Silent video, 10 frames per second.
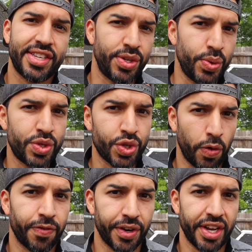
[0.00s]
to
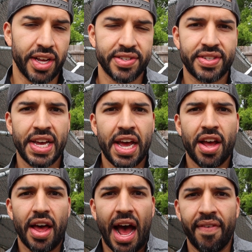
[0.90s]
sulfur dust,
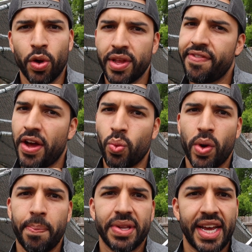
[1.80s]
I've only found
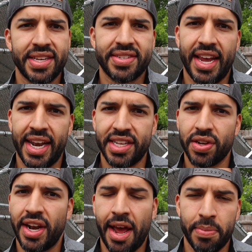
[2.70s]
one place, and it's
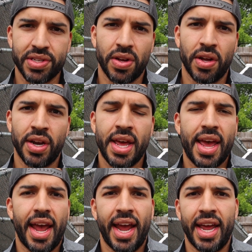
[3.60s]
on Amazon,
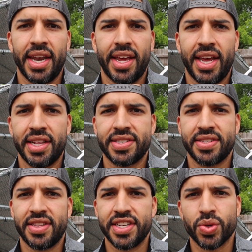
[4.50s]
and
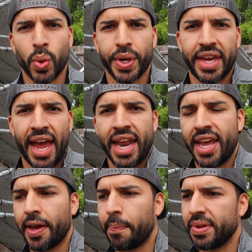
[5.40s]
it's this
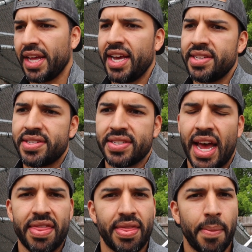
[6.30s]
organic place.
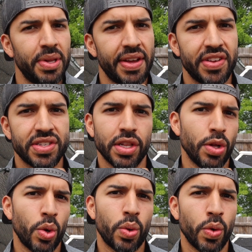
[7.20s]
I believe it's a
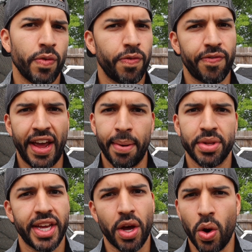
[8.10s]
local
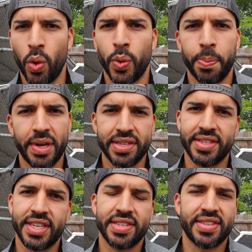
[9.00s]
family-owned
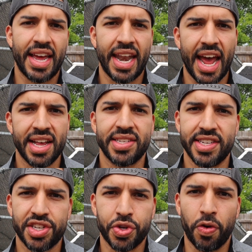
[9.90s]
business that has
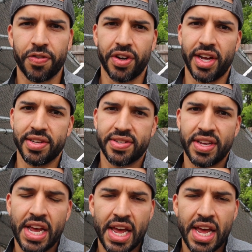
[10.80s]
this sulfur dust.